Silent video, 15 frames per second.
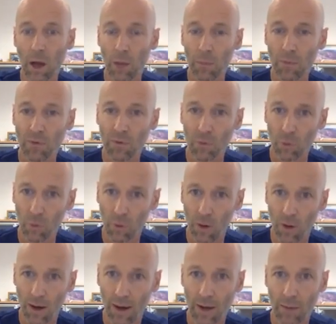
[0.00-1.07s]
up
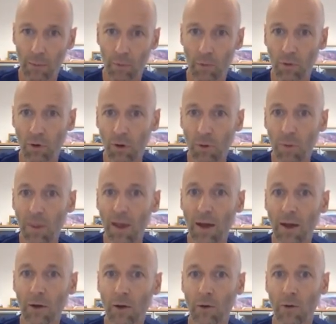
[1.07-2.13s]
to
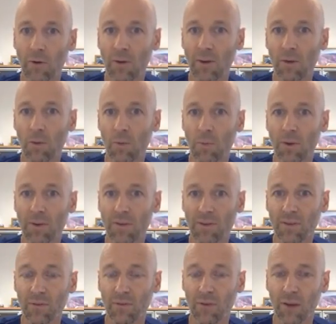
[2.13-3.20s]
hypothermia or
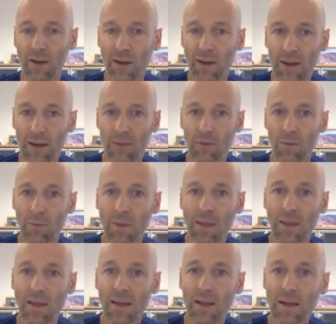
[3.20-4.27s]
decompressive
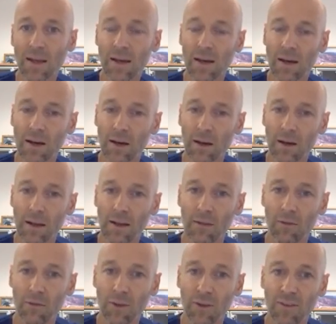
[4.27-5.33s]
craniectomy,
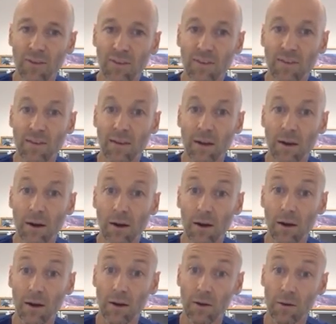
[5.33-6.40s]
interventions that
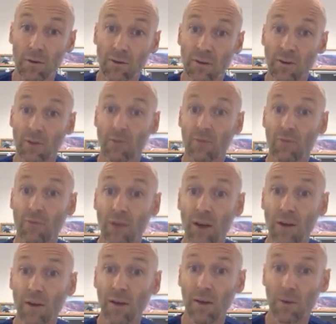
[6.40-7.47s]
are considered
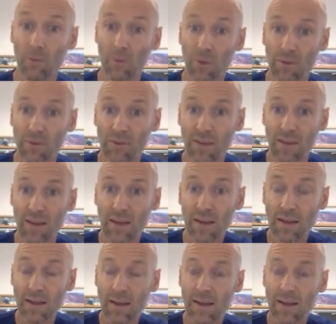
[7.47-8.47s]
very risky